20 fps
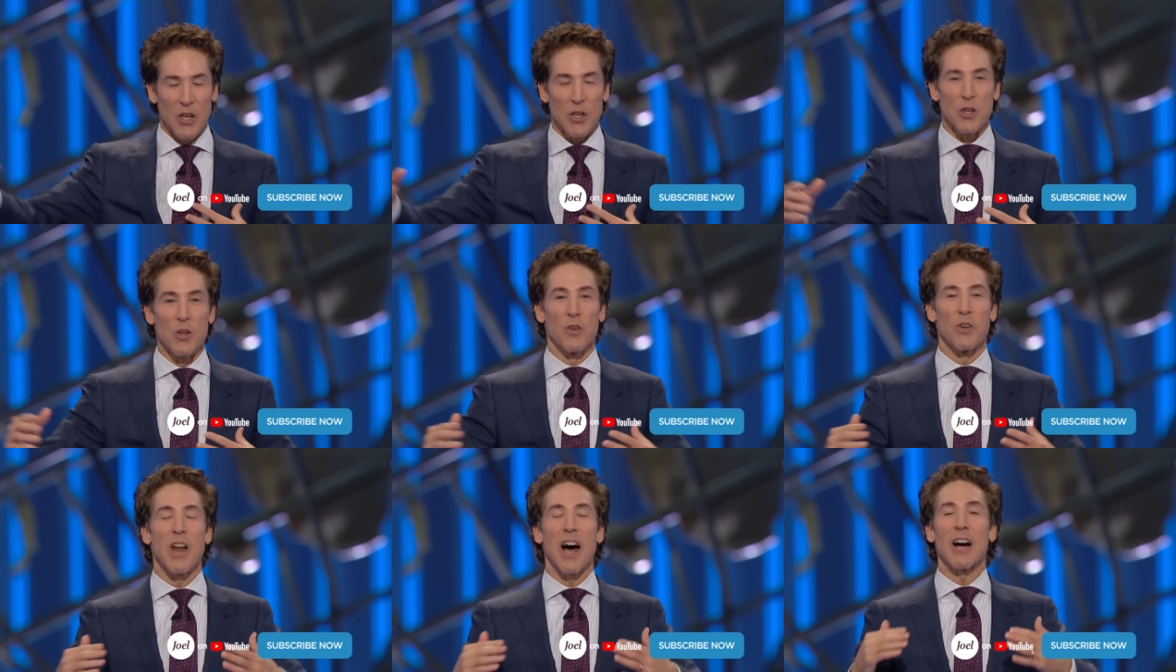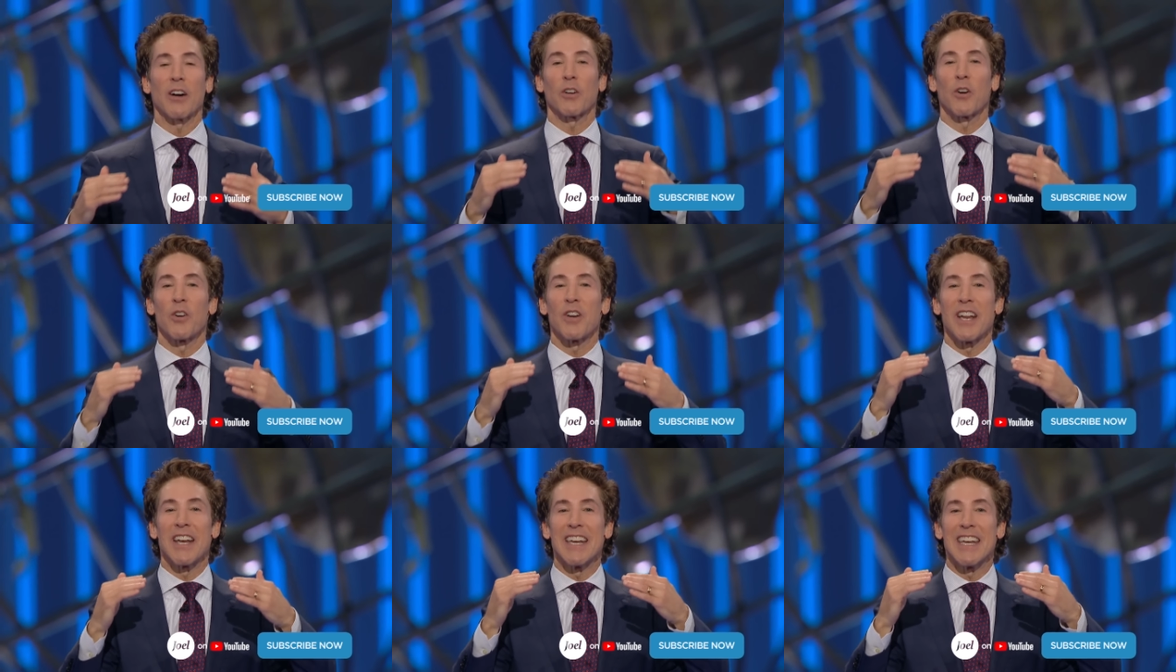You're not
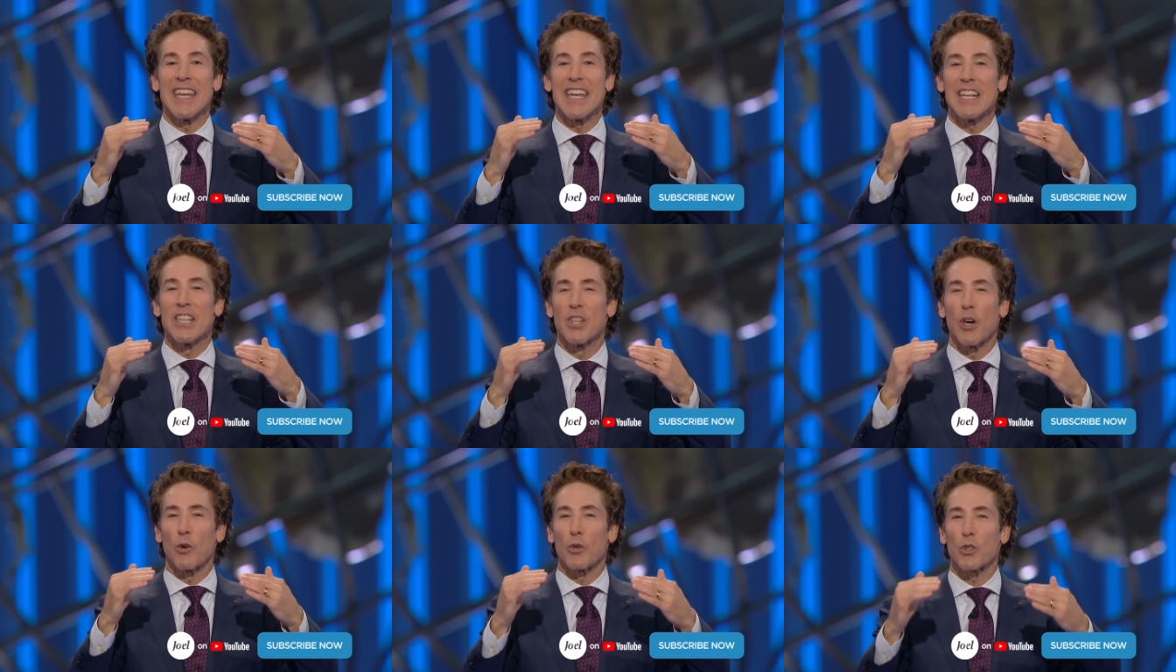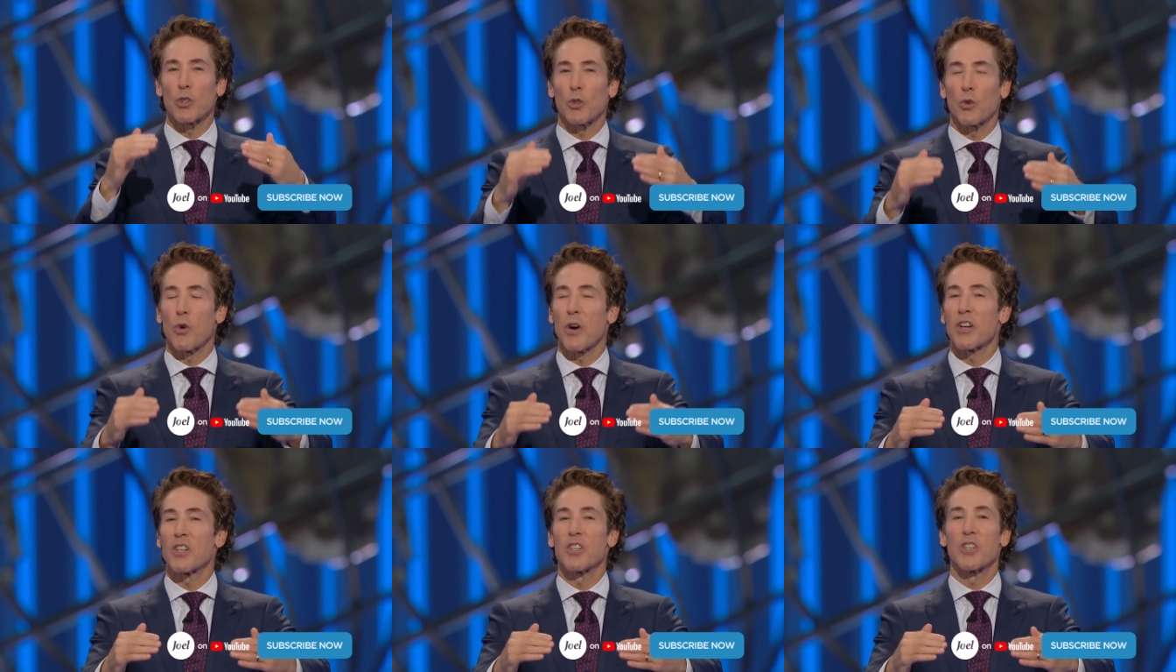going to need those
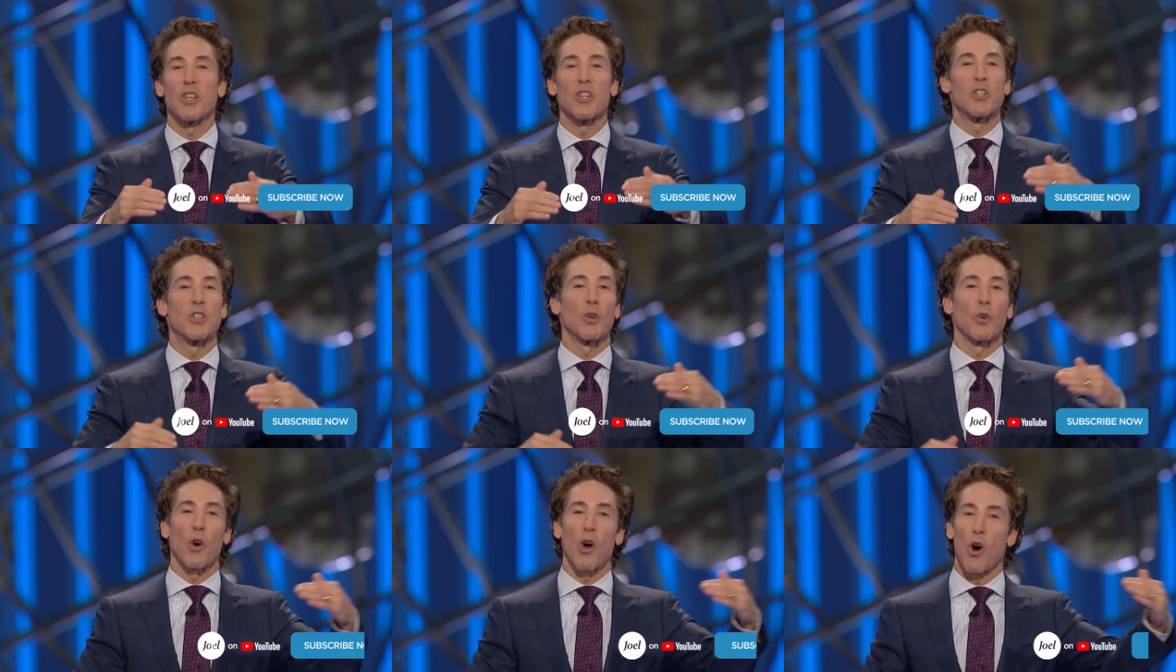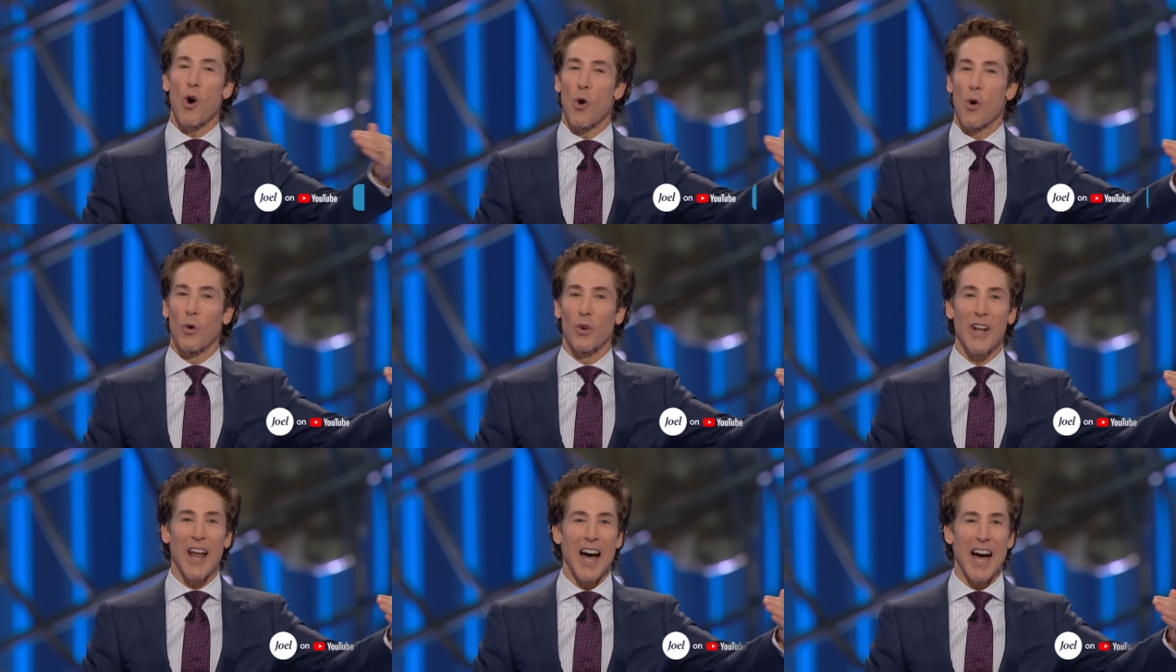crutches your
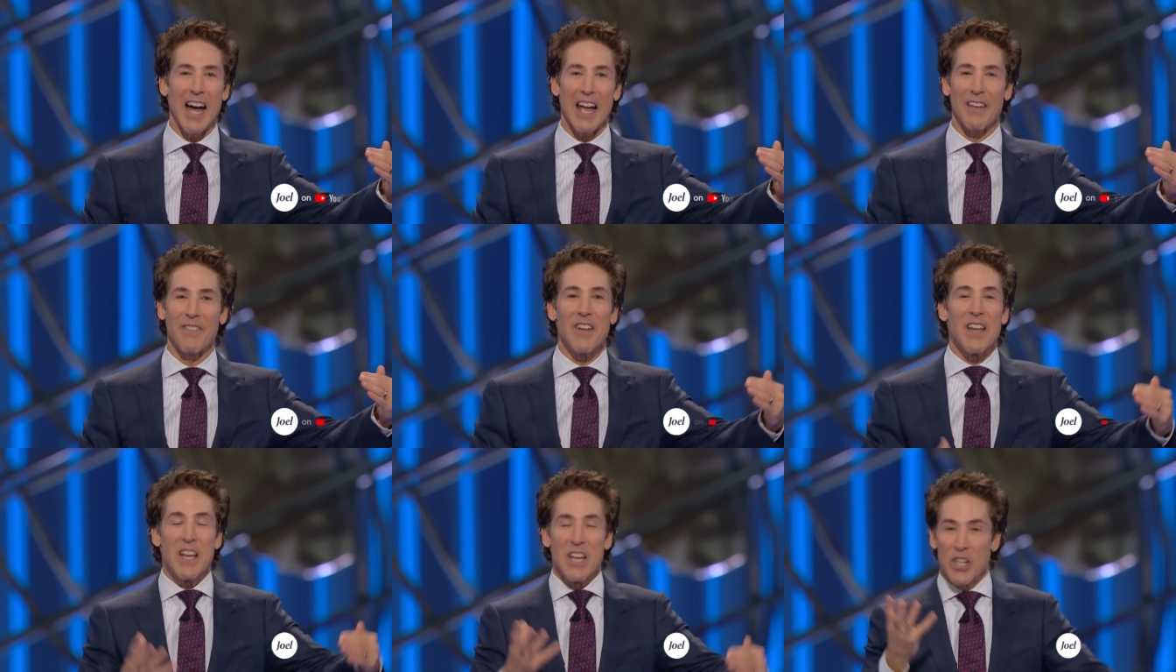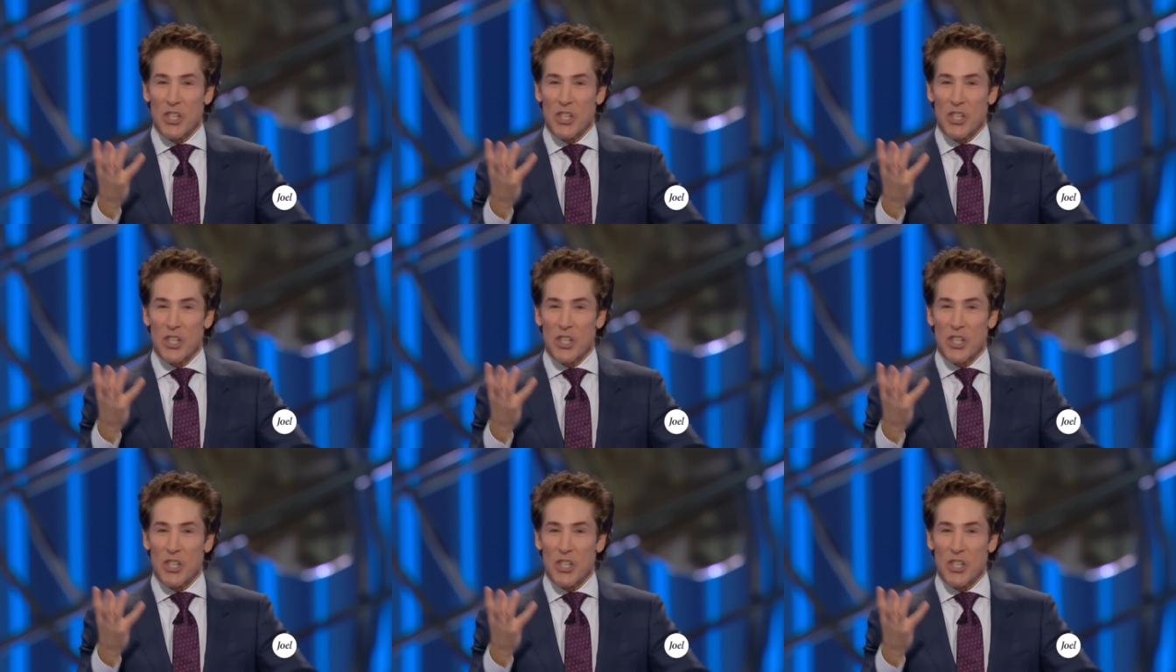whole life.